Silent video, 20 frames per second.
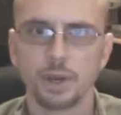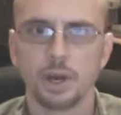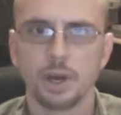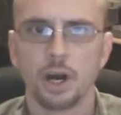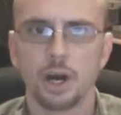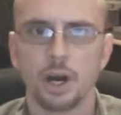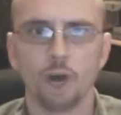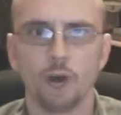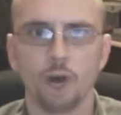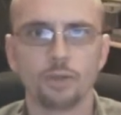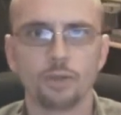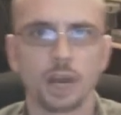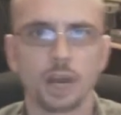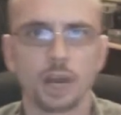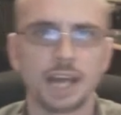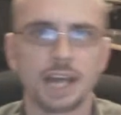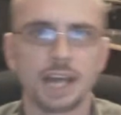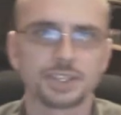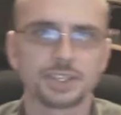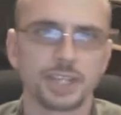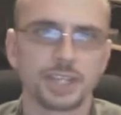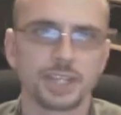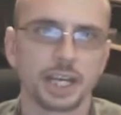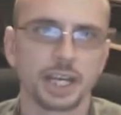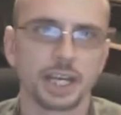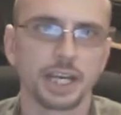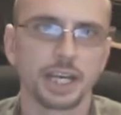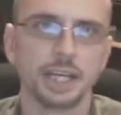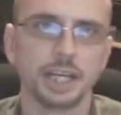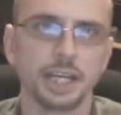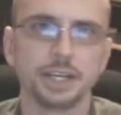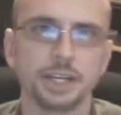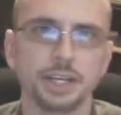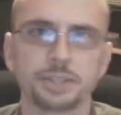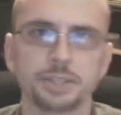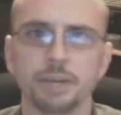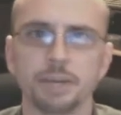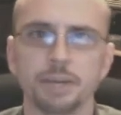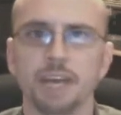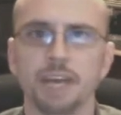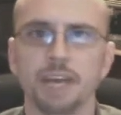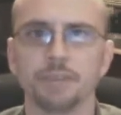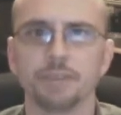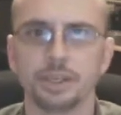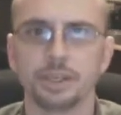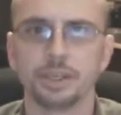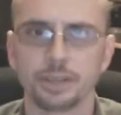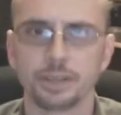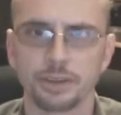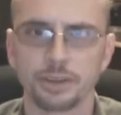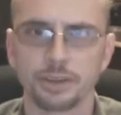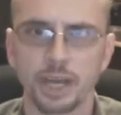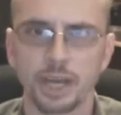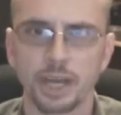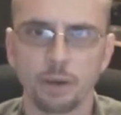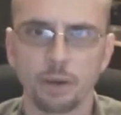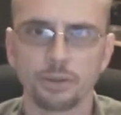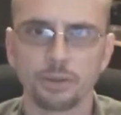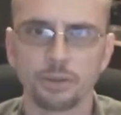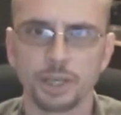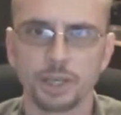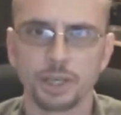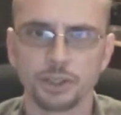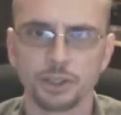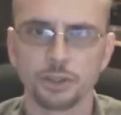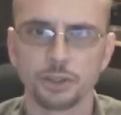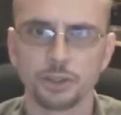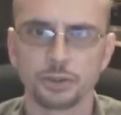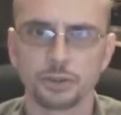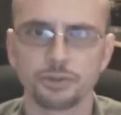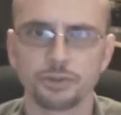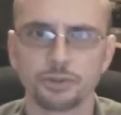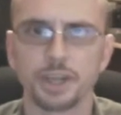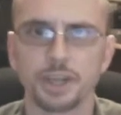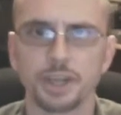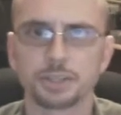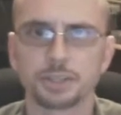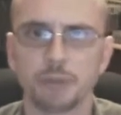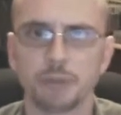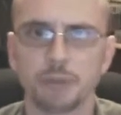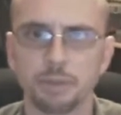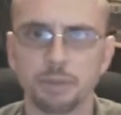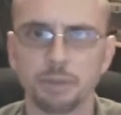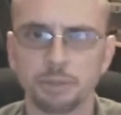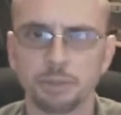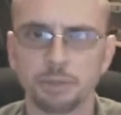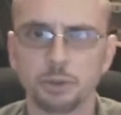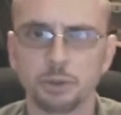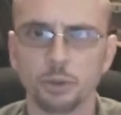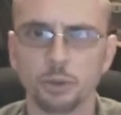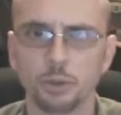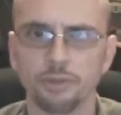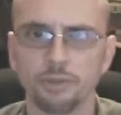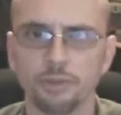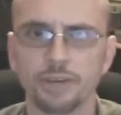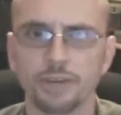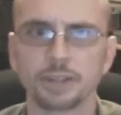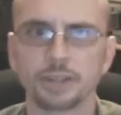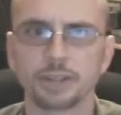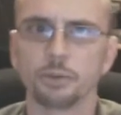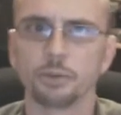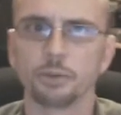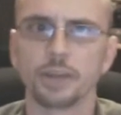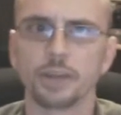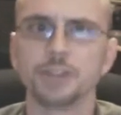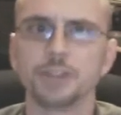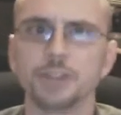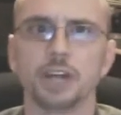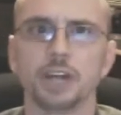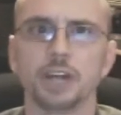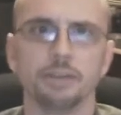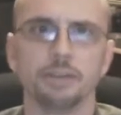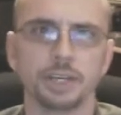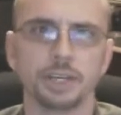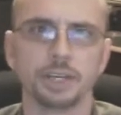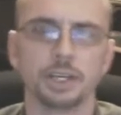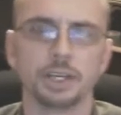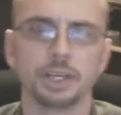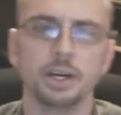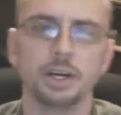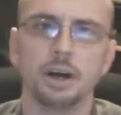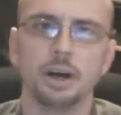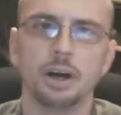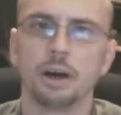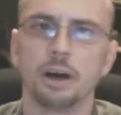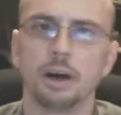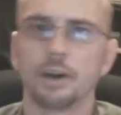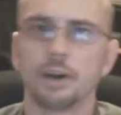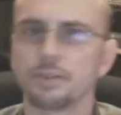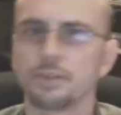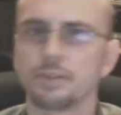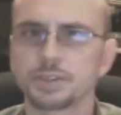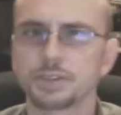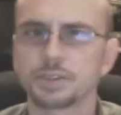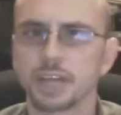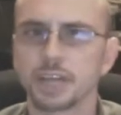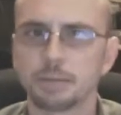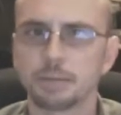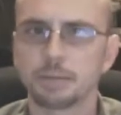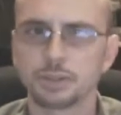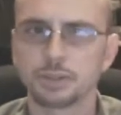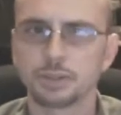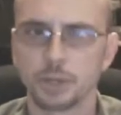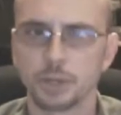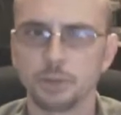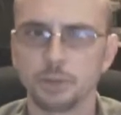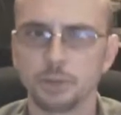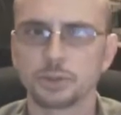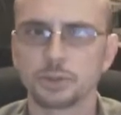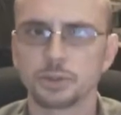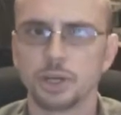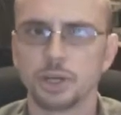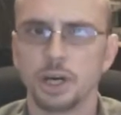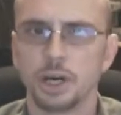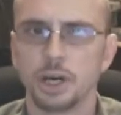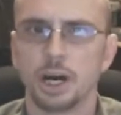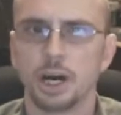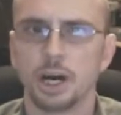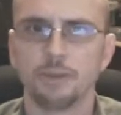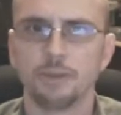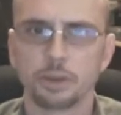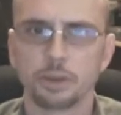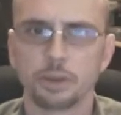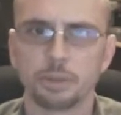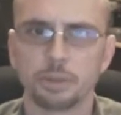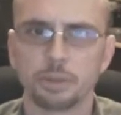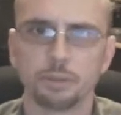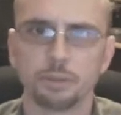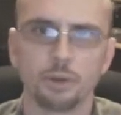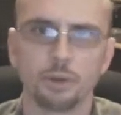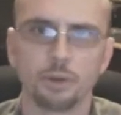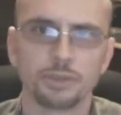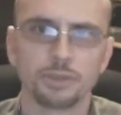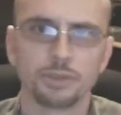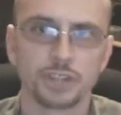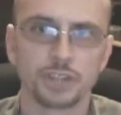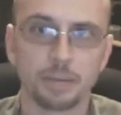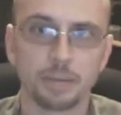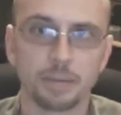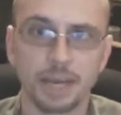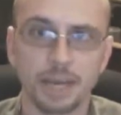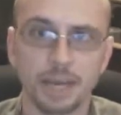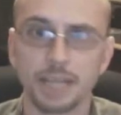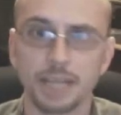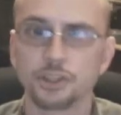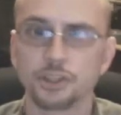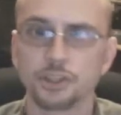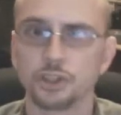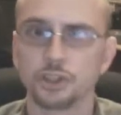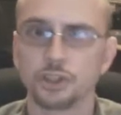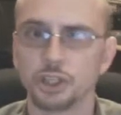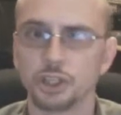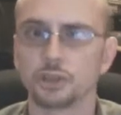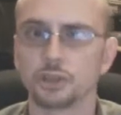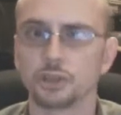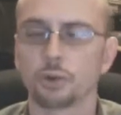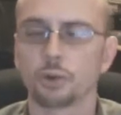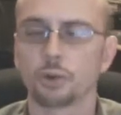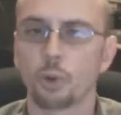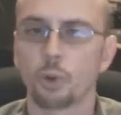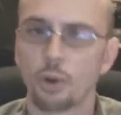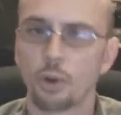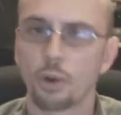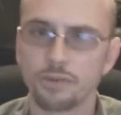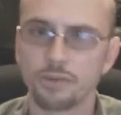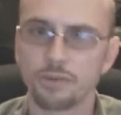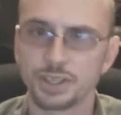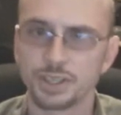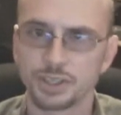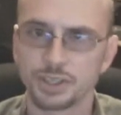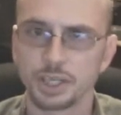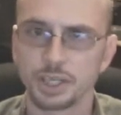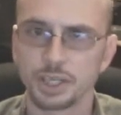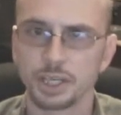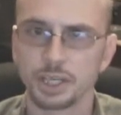Over the last decade, it has been evident that the health issues faced by people who are infected with HIV are not the same as those of other people of the same age, gender, or ethnicity.